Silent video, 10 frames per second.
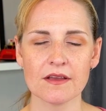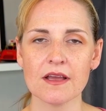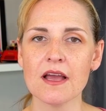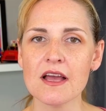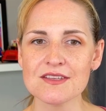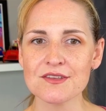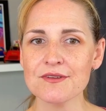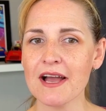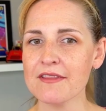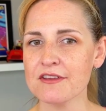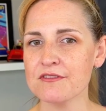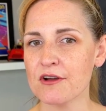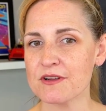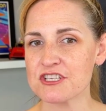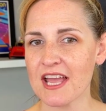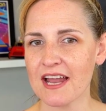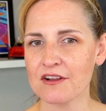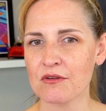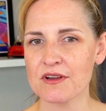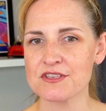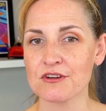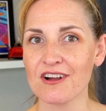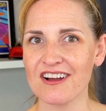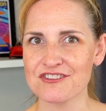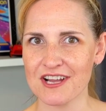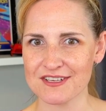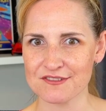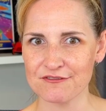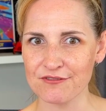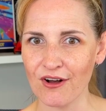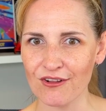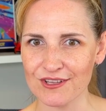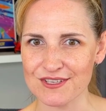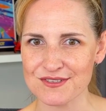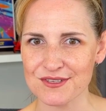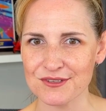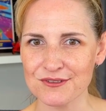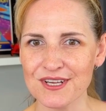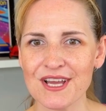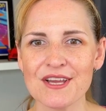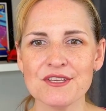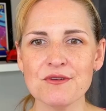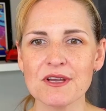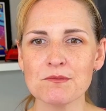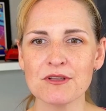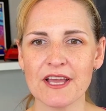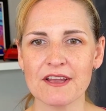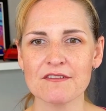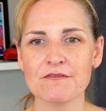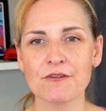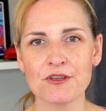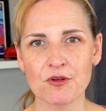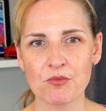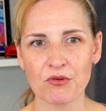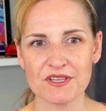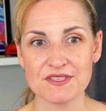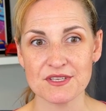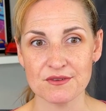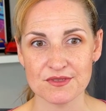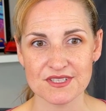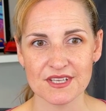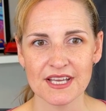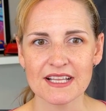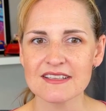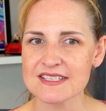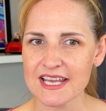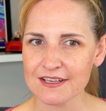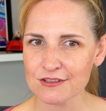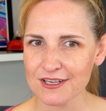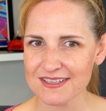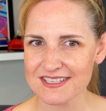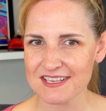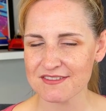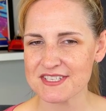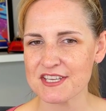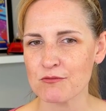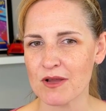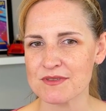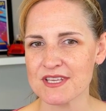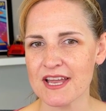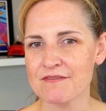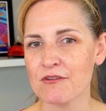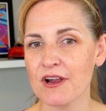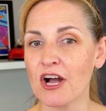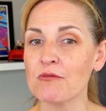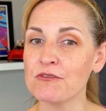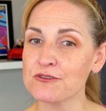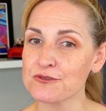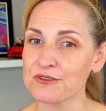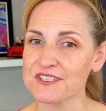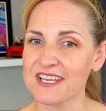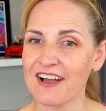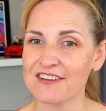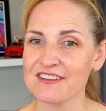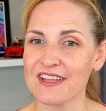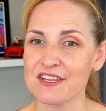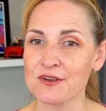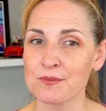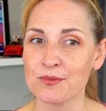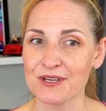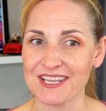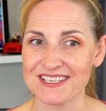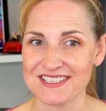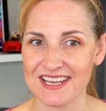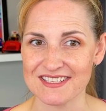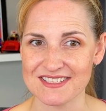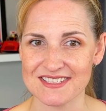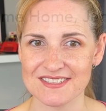So now that you know which categories your contracts fall into, you can plan for your points use. Let's take a look at the DVC website for a helpful tool to calculate your booking dates.